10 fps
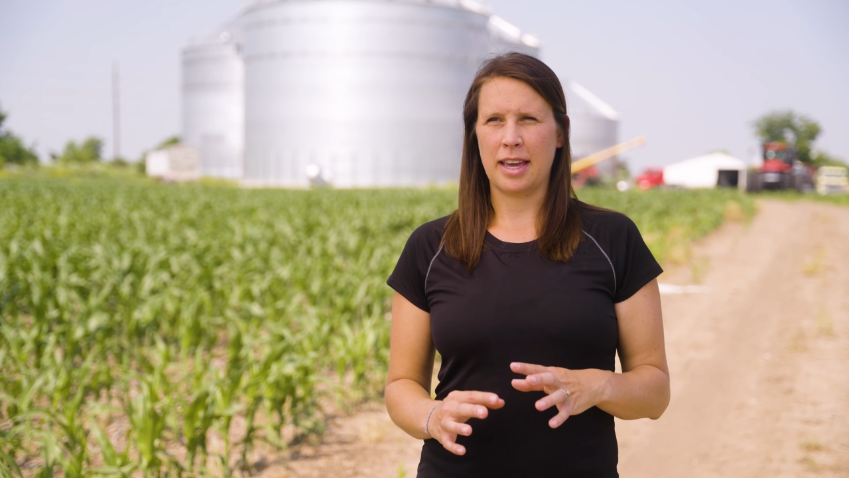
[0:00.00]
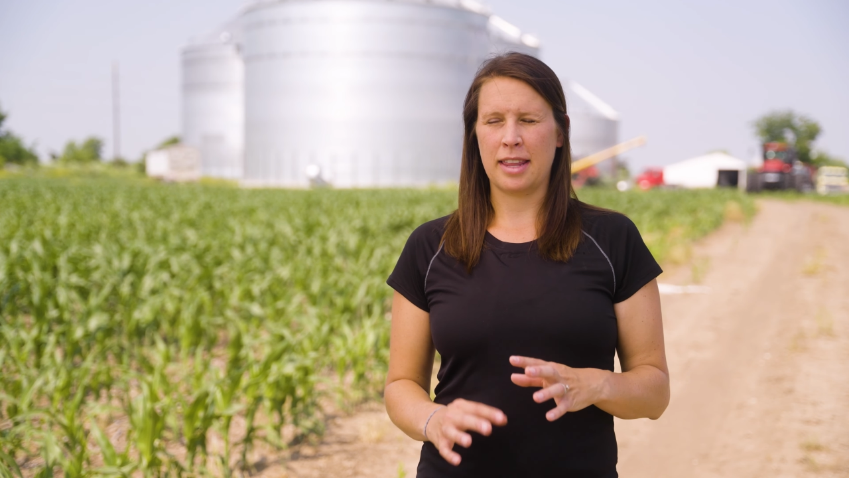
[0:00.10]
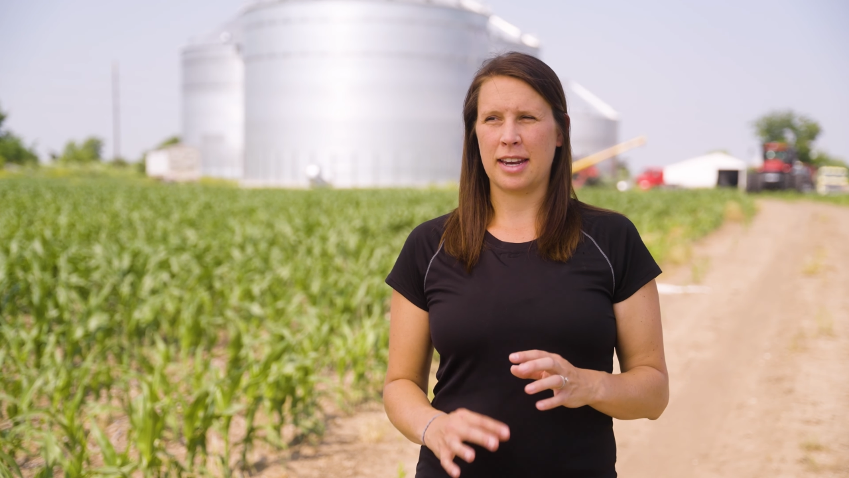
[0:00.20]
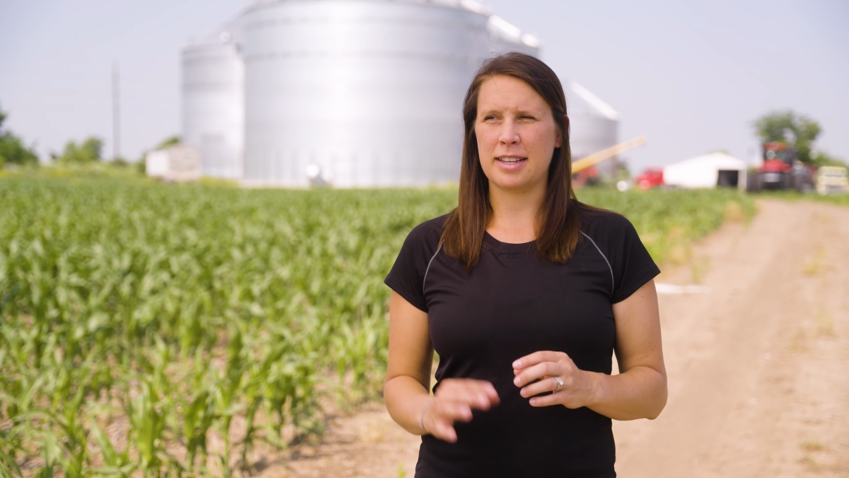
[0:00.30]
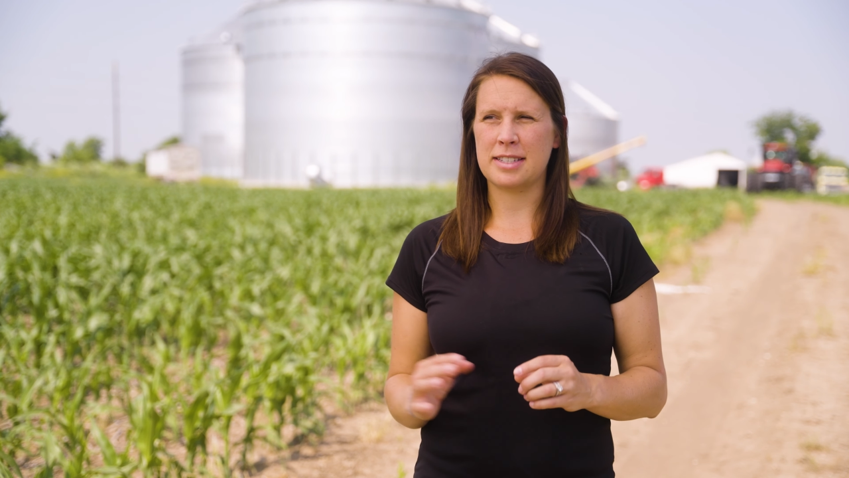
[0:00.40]

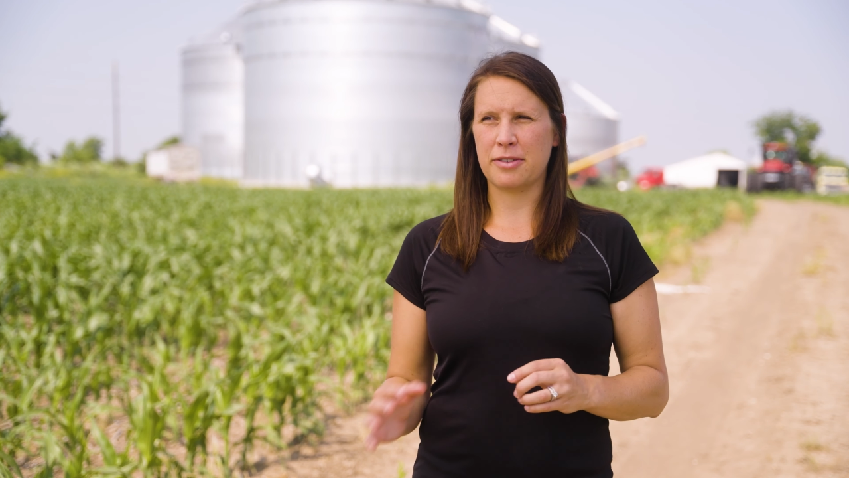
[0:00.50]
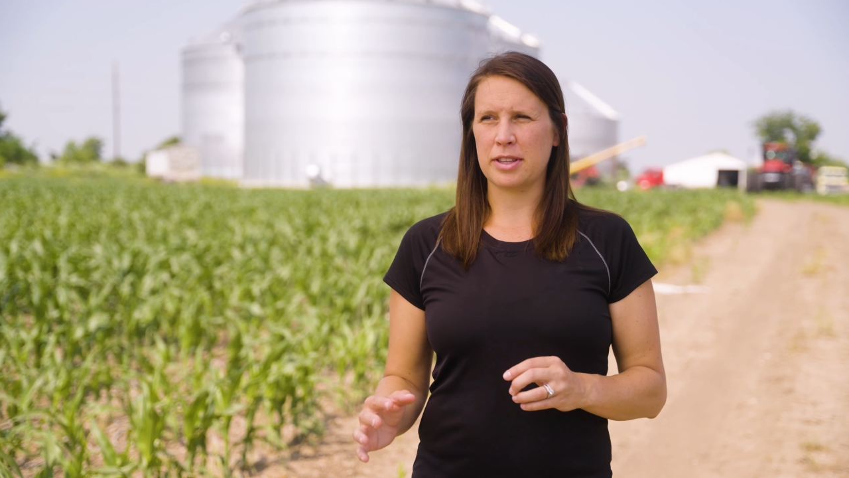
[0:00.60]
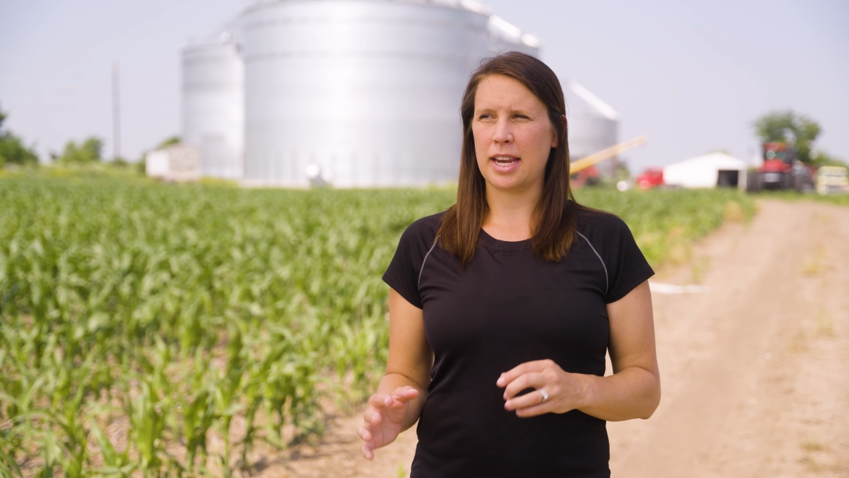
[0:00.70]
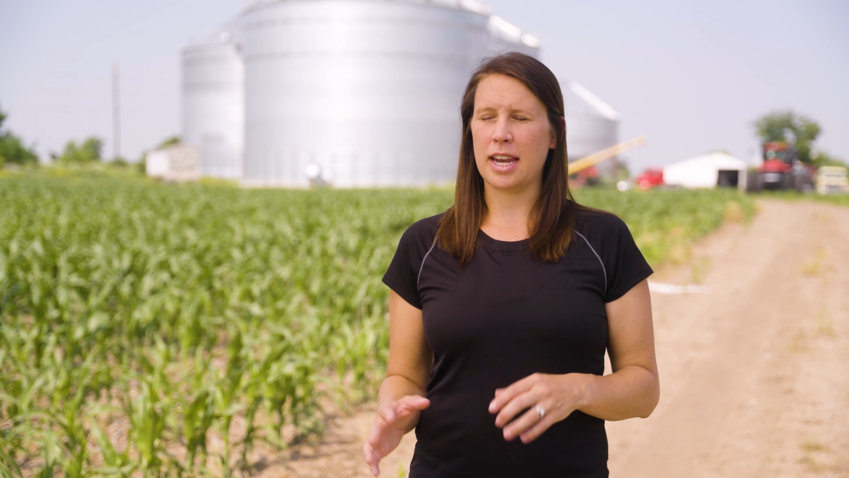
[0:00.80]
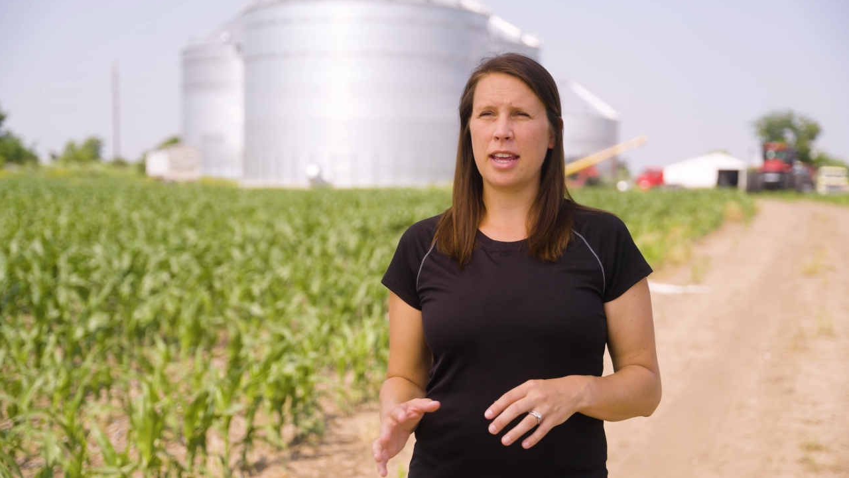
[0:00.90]
and that is
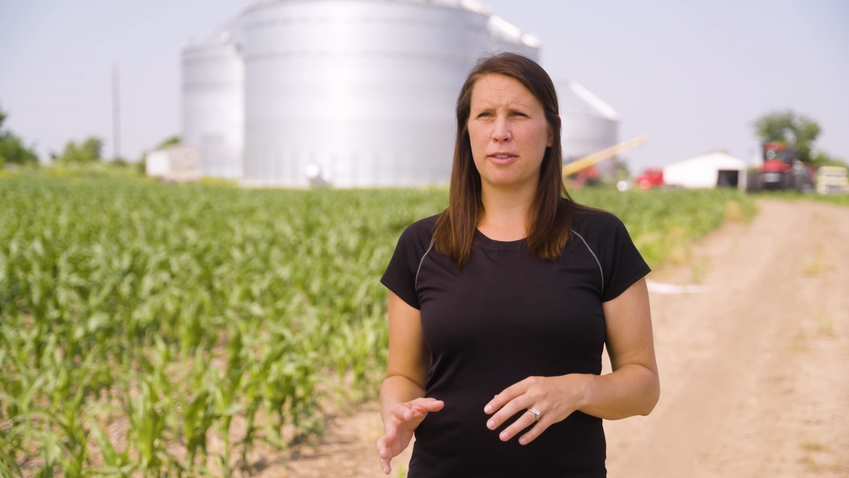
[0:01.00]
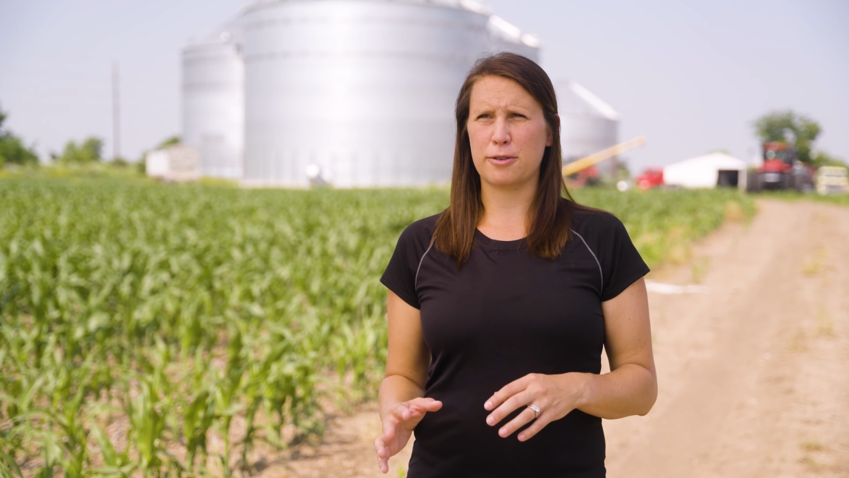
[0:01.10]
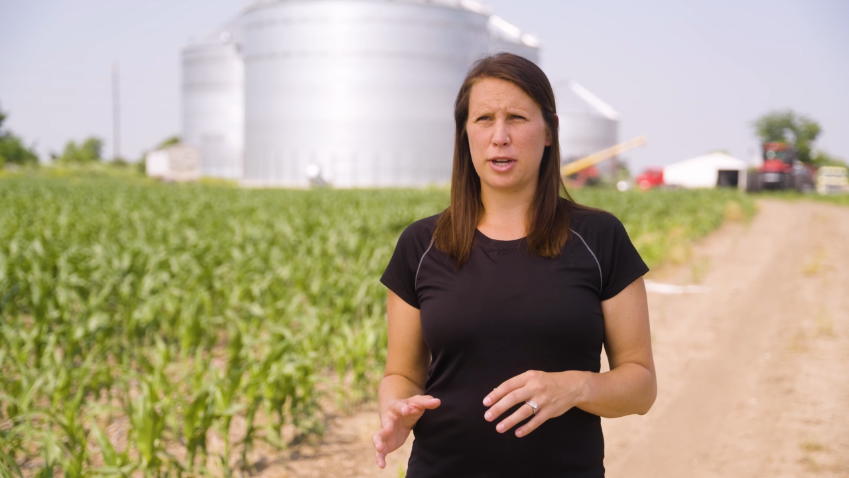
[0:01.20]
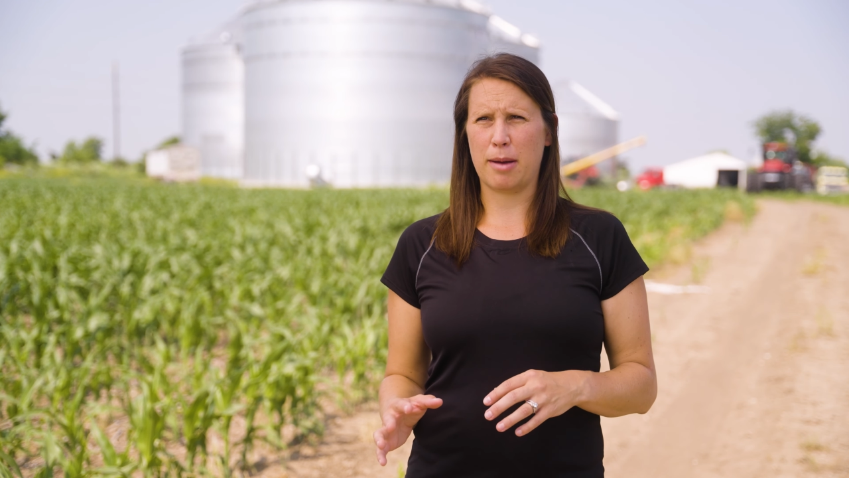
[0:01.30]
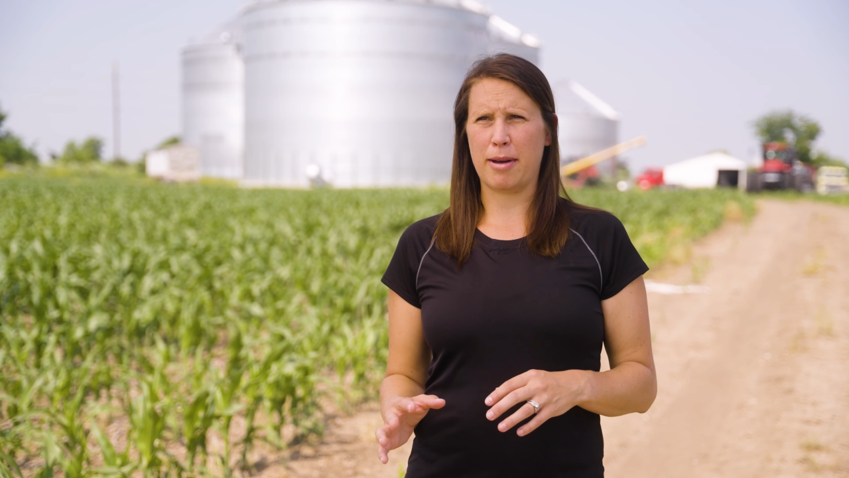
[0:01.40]
different than any
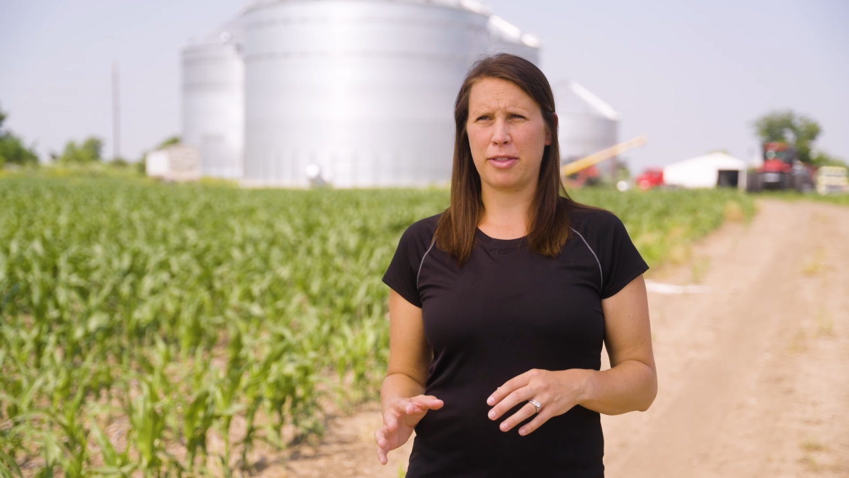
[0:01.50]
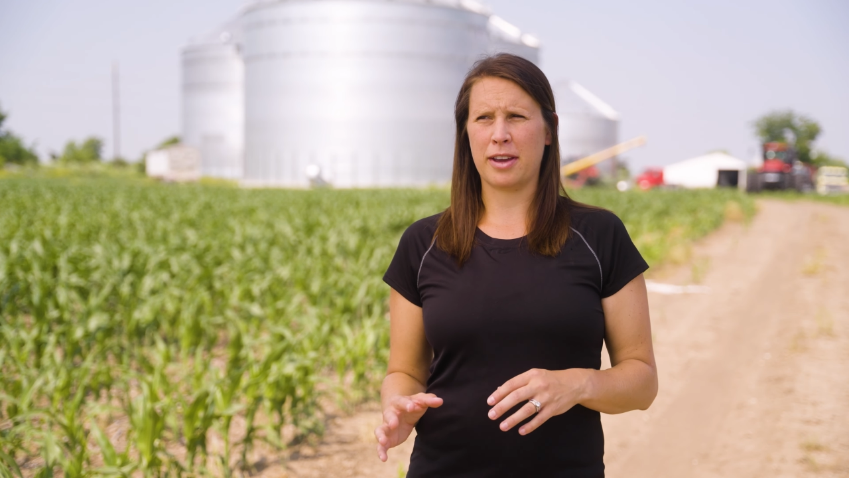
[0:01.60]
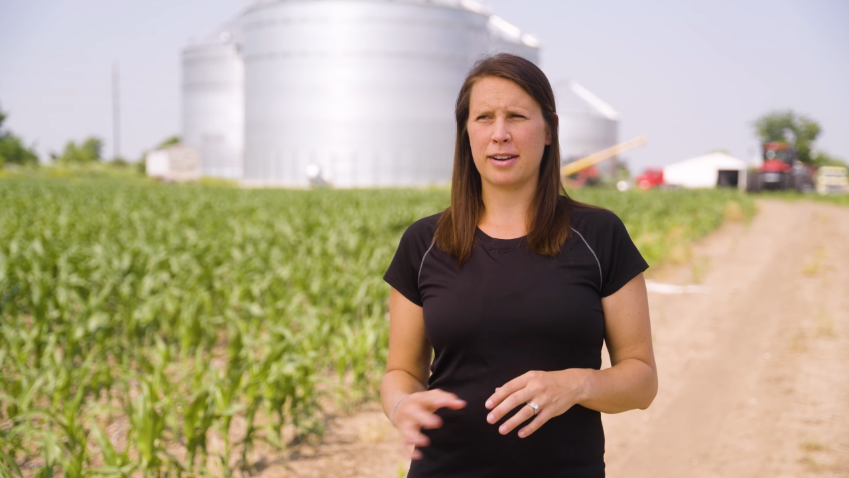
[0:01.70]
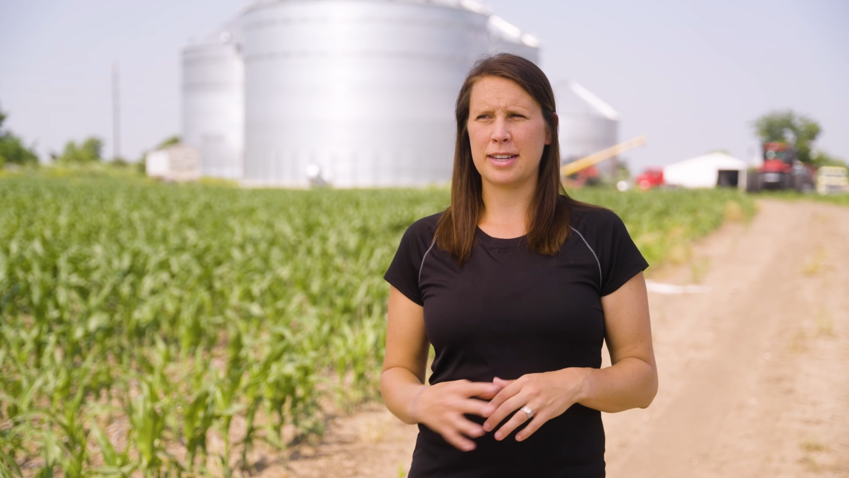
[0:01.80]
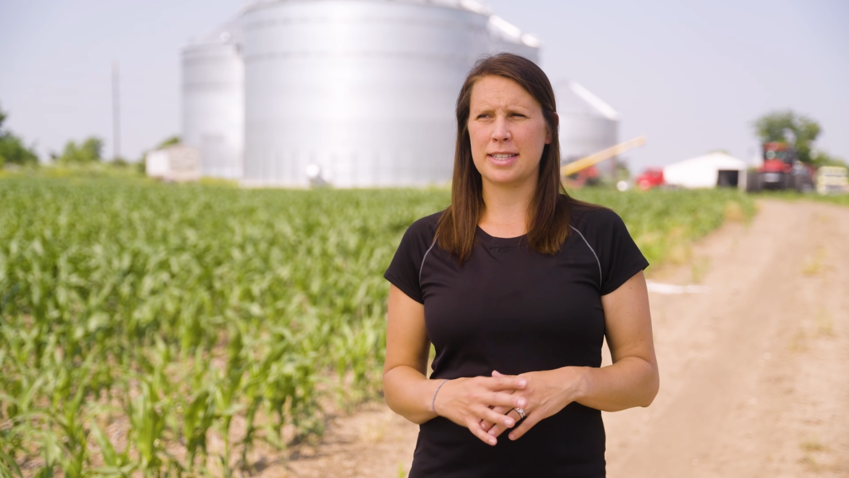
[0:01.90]
other job
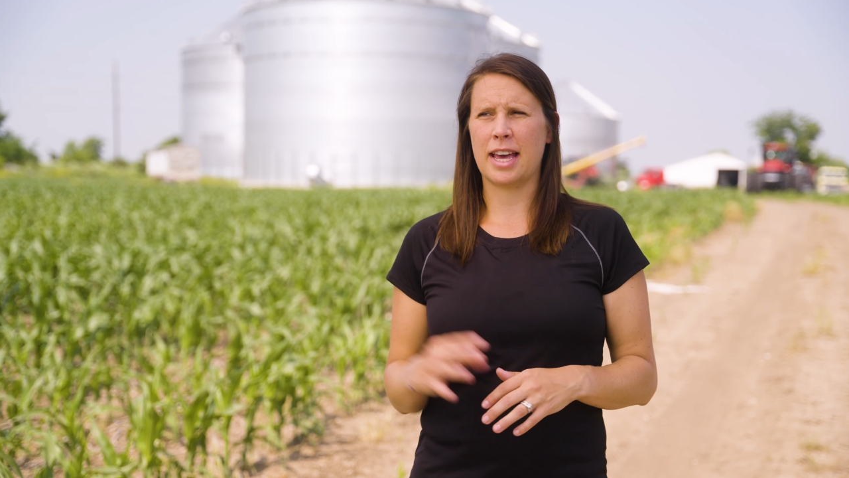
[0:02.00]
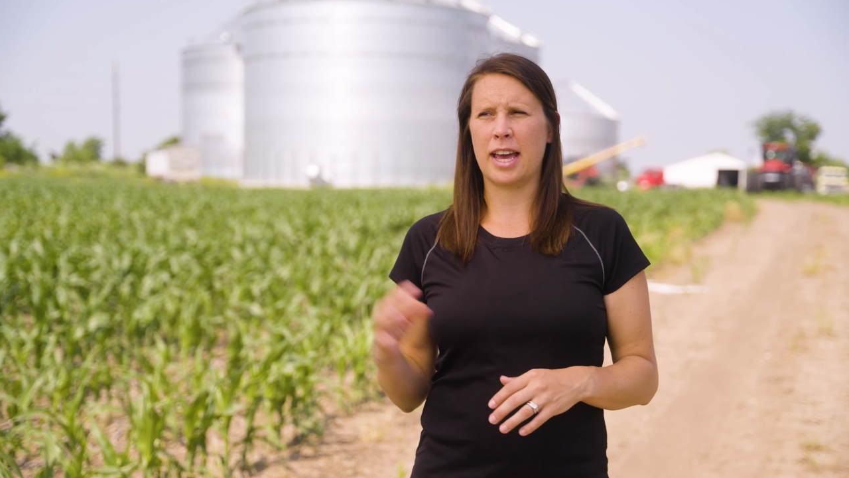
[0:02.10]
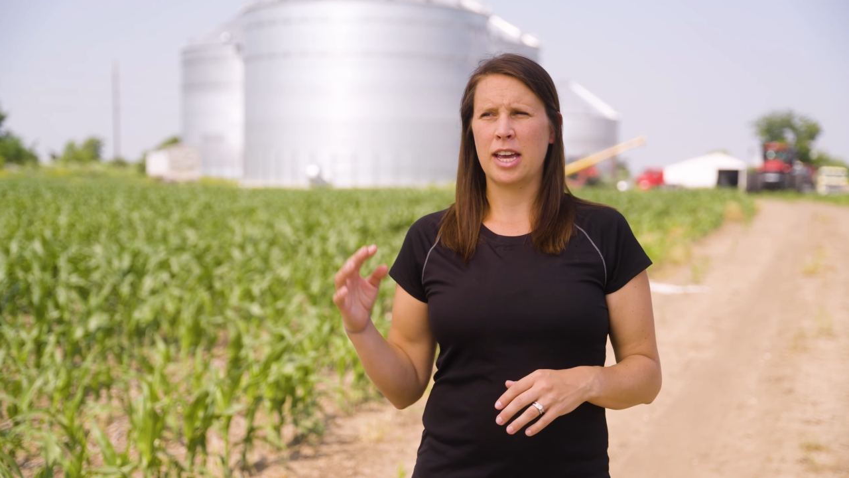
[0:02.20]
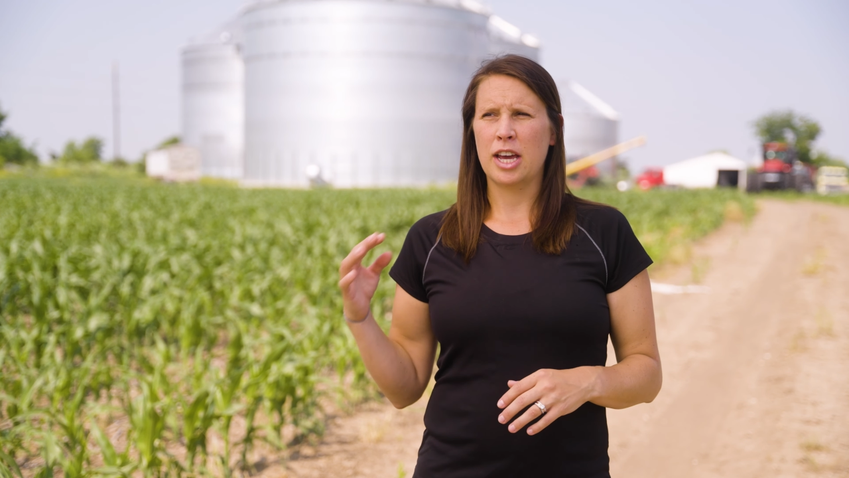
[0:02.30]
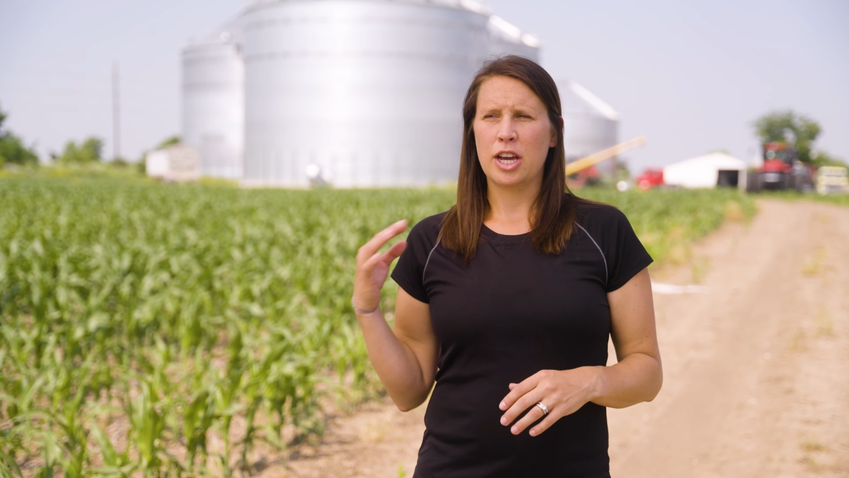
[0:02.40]
out there is
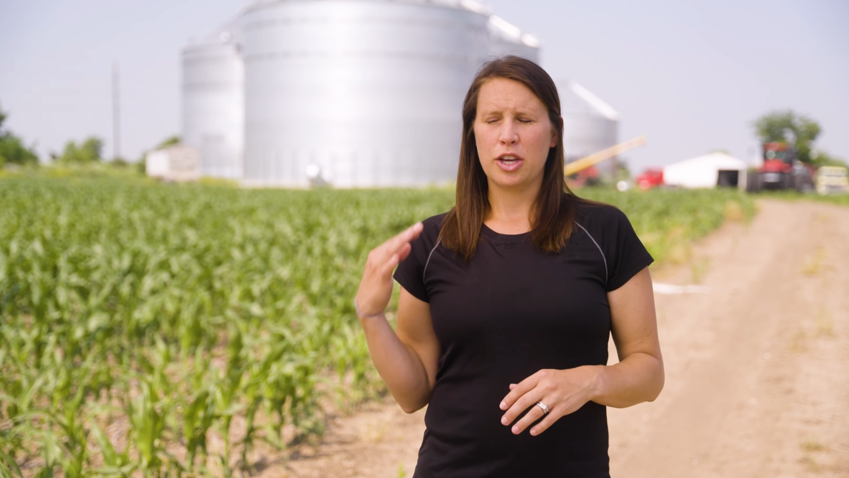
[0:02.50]
that